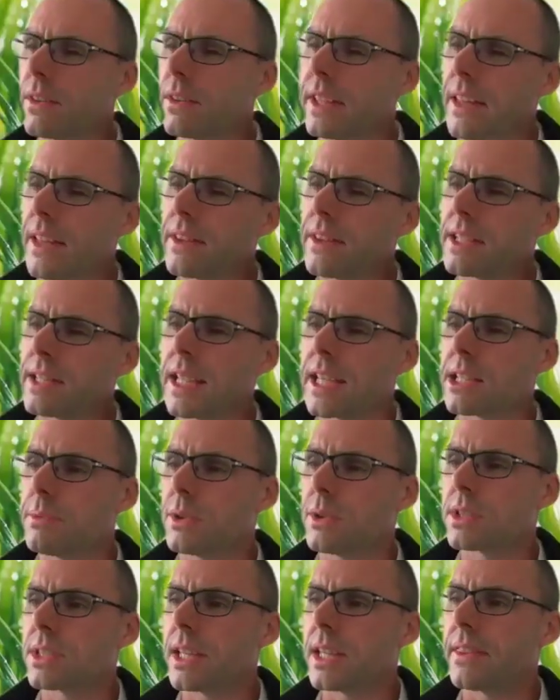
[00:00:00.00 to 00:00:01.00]
of the other
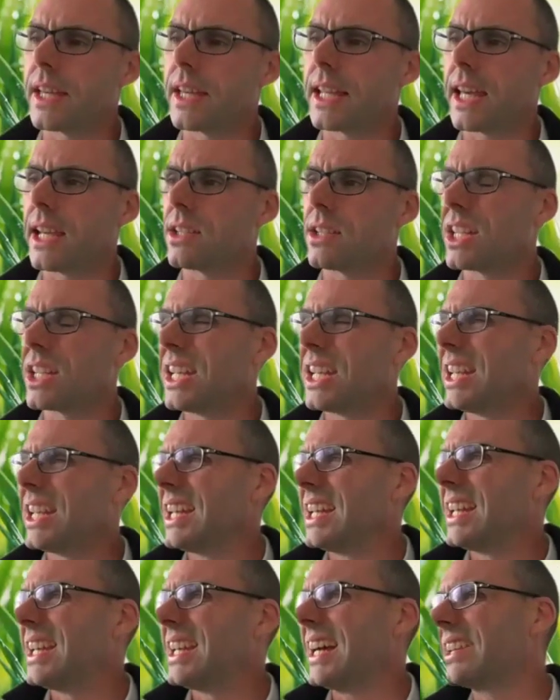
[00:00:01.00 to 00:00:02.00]
textbooks at that age,
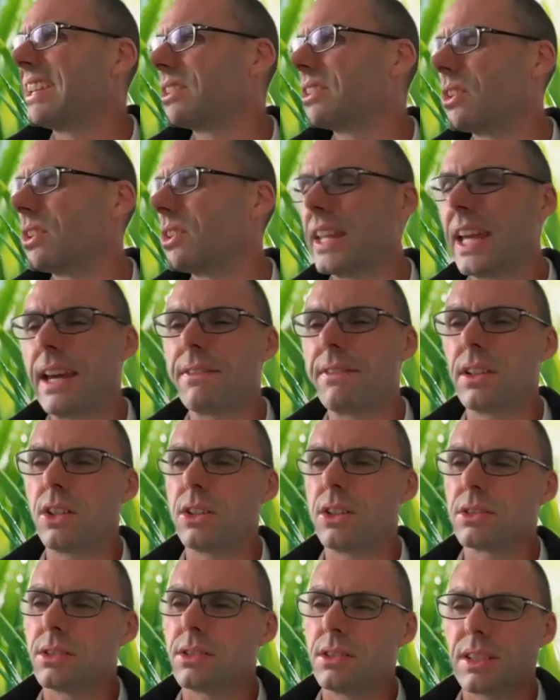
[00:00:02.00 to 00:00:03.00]
I don't know, they have a
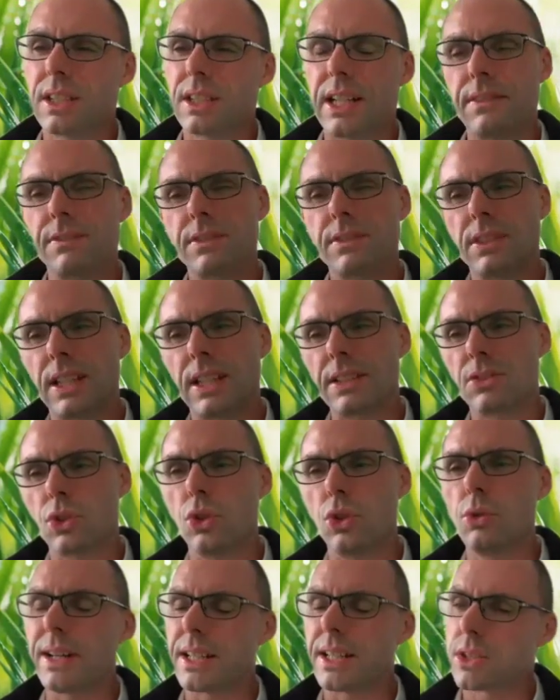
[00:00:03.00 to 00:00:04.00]
lot, kind of like
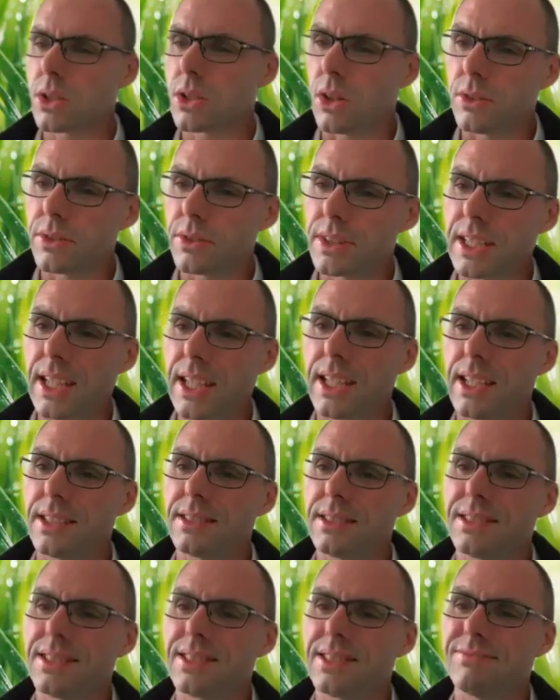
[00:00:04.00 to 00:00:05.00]
too much content.